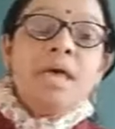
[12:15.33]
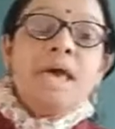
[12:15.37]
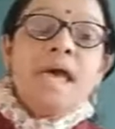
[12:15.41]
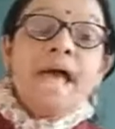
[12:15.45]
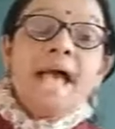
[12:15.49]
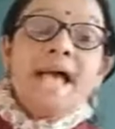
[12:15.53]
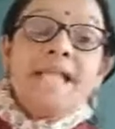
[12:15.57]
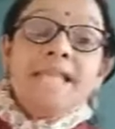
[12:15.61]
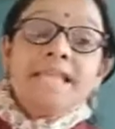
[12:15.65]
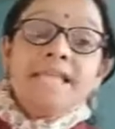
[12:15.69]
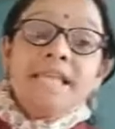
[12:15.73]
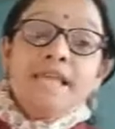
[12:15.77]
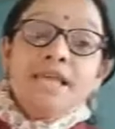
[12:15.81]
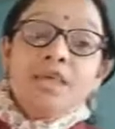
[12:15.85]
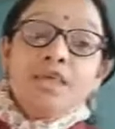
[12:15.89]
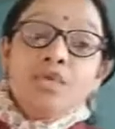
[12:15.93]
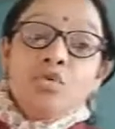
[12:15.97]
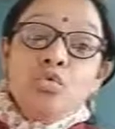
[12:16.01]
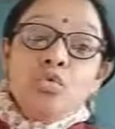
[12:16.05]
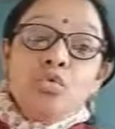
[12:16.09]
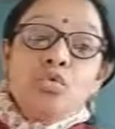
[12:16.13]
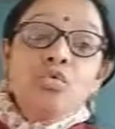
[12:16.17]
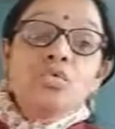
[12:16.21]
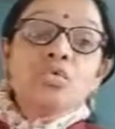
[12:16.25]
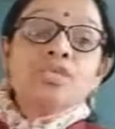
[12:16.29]
and they
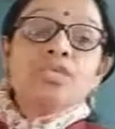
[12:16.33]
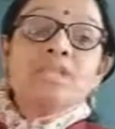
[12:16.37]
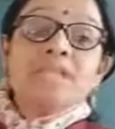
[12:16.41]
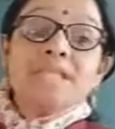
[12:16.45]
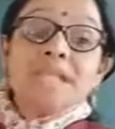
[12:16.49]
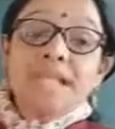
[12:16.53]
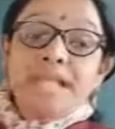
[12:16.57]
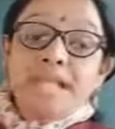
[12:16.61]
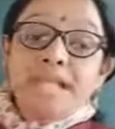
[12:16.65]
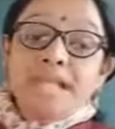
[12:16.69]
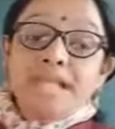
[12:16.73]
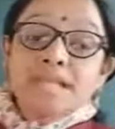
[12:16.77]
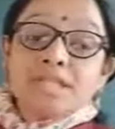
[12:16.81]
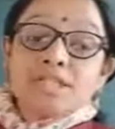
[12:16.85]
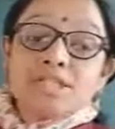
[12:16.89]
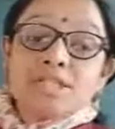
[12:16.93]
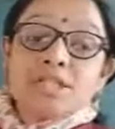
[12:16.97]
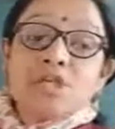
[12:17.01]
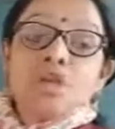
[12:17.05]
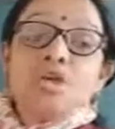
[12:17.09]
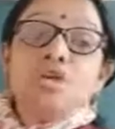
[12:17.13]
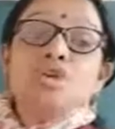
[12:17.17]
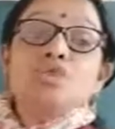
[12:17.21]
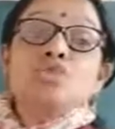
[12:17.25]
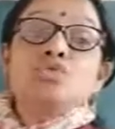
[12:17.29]
use
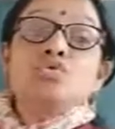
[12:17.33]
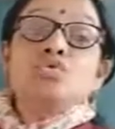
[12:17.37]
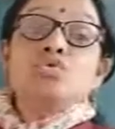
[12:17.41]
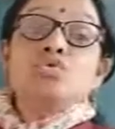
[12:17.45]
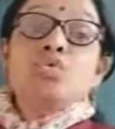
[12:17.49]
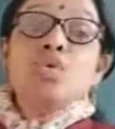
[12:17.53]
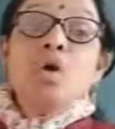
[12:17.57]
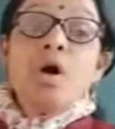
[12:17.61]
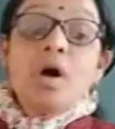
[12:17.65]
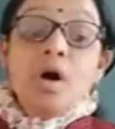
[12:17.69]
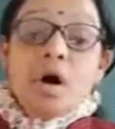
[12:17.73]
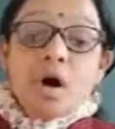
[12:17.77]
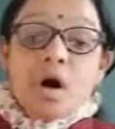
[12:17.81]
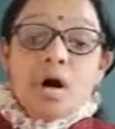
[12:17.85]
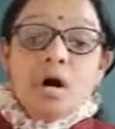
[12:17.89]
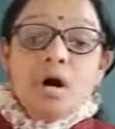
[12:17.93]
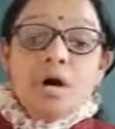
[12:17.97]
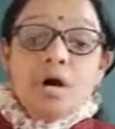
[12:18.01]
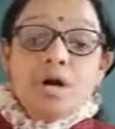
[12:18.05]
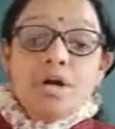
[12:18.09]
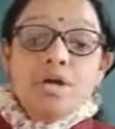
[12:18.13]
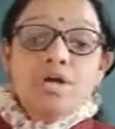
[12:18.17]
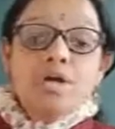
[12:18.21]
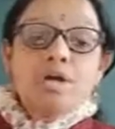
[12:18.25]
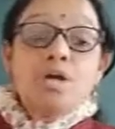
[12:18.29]
these to
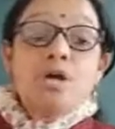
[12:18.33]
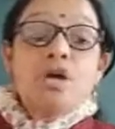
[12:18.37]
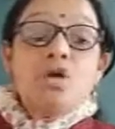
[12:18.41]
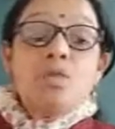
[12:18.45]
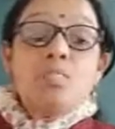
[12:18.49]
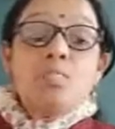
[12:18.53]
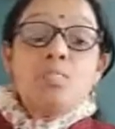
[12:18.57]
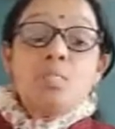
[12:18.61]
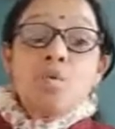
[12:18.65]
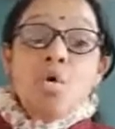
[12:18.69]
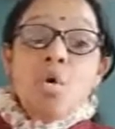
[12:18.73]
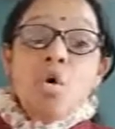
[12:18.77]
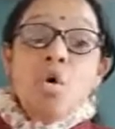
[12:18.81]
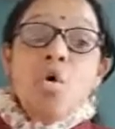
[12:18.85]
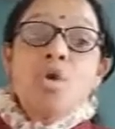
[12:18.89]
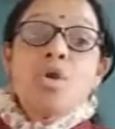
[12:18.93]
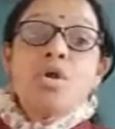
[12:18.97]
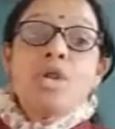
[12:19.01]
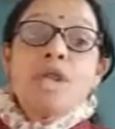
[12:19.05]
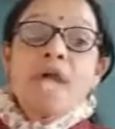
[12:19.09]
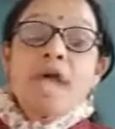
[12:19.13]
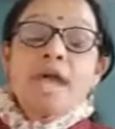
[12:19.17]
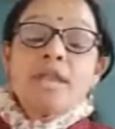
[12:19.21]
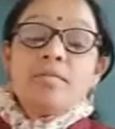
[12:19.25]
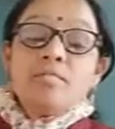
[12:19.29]
earn more
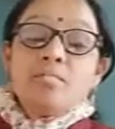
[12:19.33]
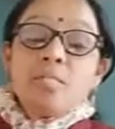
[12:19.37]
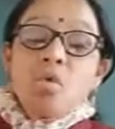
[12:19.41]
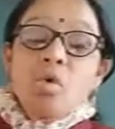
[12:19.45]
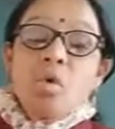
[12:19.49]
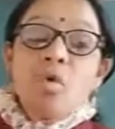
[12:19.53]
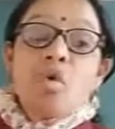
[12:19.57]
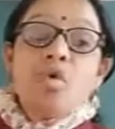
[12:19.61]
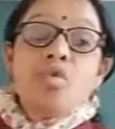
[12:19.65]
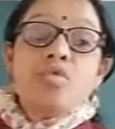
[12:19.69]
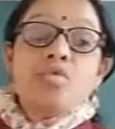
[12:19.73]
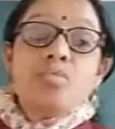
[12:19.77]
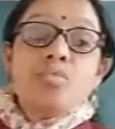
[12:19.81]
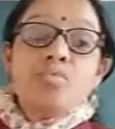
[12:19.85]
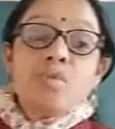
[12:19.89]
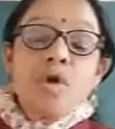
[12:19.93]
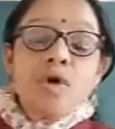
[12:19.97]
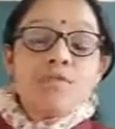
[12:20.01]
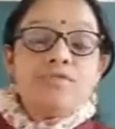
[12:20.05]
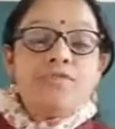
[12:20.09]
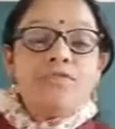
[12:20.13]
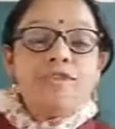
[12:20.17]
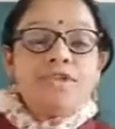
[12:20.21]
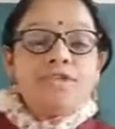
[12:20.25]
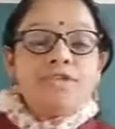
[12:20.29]
and more
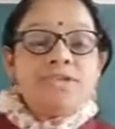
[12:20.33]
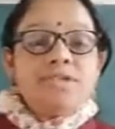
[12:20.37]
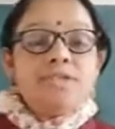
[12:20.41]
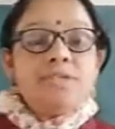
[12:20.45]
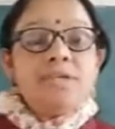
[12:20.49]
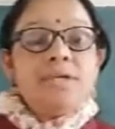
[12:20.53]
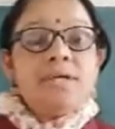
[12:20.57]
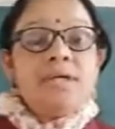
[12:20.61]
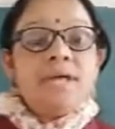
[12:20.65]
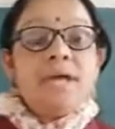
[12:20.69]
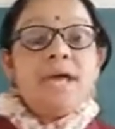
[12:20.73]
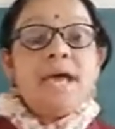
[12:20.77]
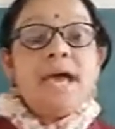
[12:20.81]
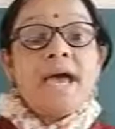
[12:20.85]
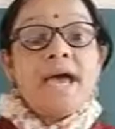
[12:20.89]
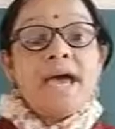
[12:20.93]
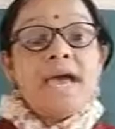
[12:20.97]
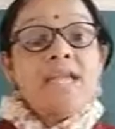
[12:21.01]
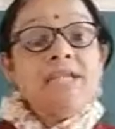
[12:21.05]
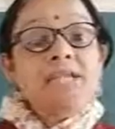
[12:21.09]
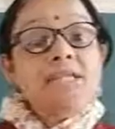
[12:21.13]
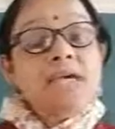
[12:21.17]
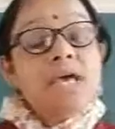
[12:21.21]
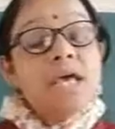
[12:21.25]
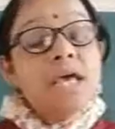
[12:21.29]
profit.
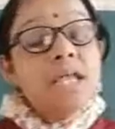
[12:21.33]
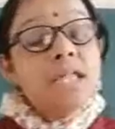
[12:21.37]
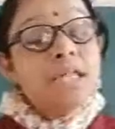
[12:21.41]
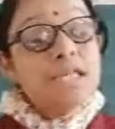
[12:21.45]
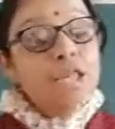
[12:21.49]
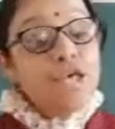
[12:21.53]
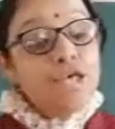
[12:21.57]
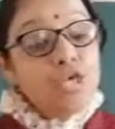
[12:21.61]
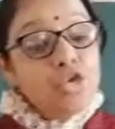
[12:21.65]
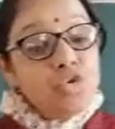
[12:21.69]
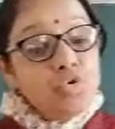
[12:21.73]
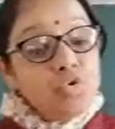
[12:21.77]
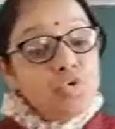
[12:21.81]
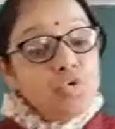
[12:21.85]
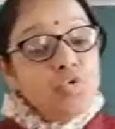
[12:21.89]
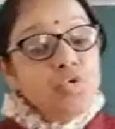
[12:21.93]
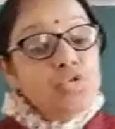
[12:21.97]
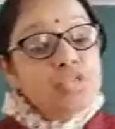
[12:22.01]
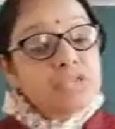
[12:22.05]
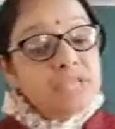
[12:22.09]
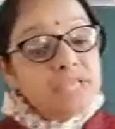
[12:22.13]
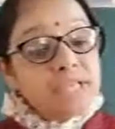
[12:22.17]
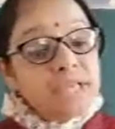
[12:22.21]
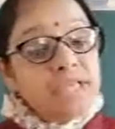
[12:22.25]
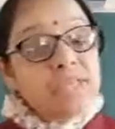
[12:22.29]
And they
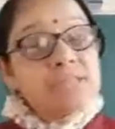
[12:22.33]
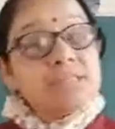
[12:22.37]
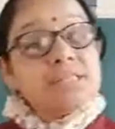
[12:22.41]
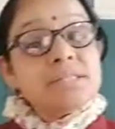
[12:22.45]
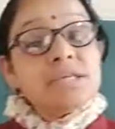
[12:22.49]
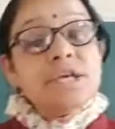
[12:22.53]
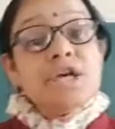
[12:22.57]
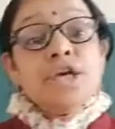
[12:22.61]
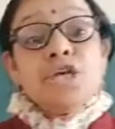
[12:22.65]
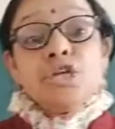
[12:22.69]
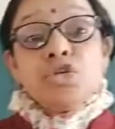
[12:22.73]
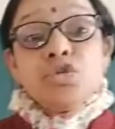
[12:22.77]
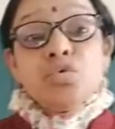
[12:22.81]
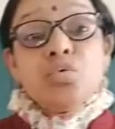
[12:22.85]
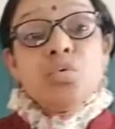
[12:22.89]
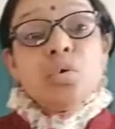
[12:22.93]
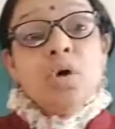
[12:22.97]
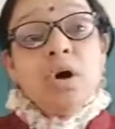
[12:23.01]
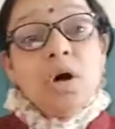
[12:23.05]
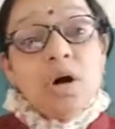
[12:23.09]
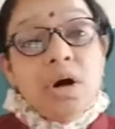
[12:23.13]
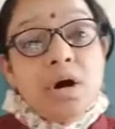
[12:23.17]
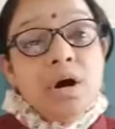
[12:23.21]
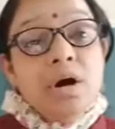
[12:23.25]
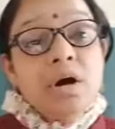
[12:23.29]
use this
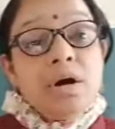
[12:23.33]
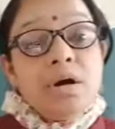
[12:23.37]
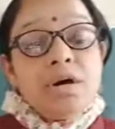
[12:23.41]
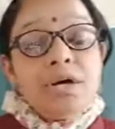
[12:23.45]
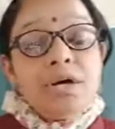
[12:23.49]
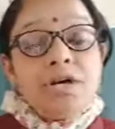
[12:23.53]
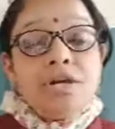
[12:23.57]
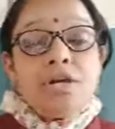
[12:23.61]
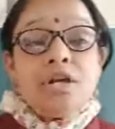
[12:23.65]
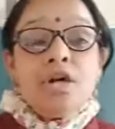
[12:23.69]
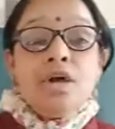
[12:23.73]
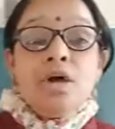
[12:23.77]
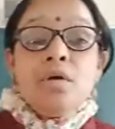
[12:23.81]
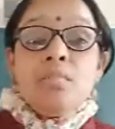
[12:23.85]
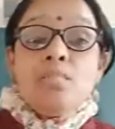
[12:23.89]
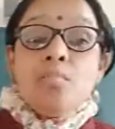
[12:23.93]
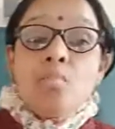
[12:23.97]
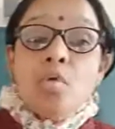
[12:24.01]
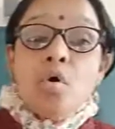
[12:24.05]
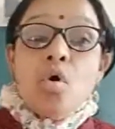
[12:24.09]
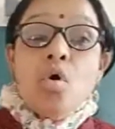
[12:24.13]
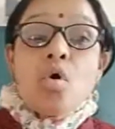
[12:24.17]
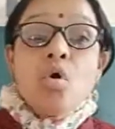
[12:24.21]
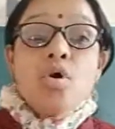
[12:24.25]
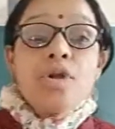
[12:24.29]
to earn
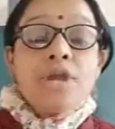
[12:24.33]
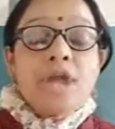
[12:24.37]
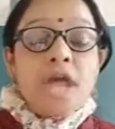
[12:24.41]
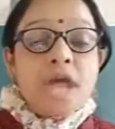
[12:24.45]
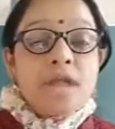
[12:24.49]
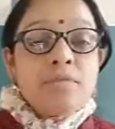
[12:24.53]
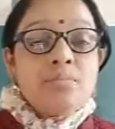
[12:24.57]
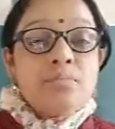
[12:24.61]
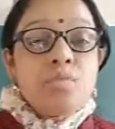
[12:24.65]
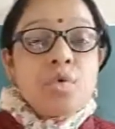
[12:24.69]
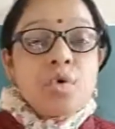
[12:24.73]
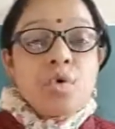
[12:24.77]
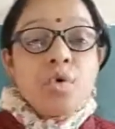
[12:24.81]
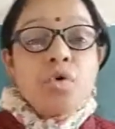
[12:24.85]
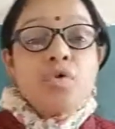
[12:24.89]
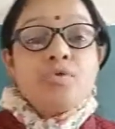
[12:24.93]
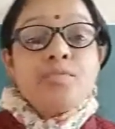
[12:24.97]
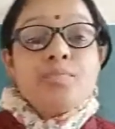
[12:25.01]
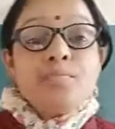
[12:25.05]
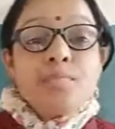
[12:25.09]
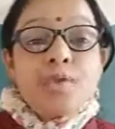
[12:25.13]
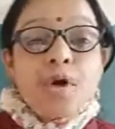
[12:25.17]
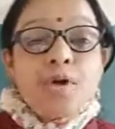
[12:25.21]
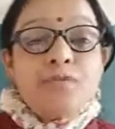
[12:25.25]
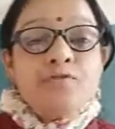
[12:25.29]
more and more
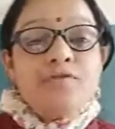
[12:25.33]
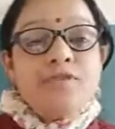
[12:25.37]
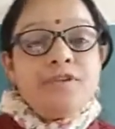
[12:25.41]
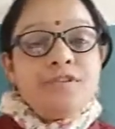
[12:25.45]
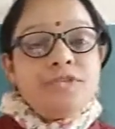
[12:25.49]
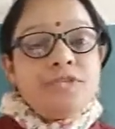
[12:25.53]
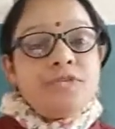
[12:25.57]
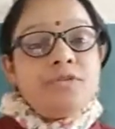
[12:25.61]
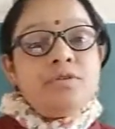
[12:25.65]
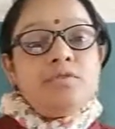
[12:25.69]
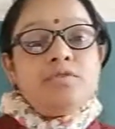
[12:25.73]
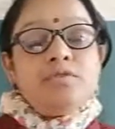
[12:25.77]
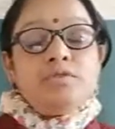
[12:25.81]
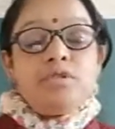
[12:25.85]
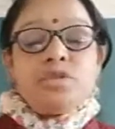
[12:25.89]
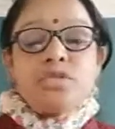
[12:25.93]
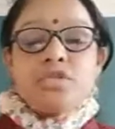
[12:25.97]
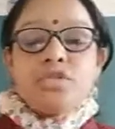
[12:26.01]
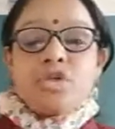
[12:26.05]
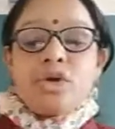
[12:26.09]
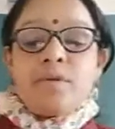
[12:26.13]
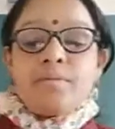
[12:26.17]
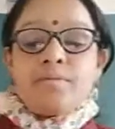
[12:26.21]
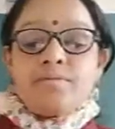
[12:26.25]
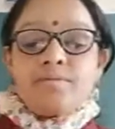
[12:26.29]
profit. Full stop.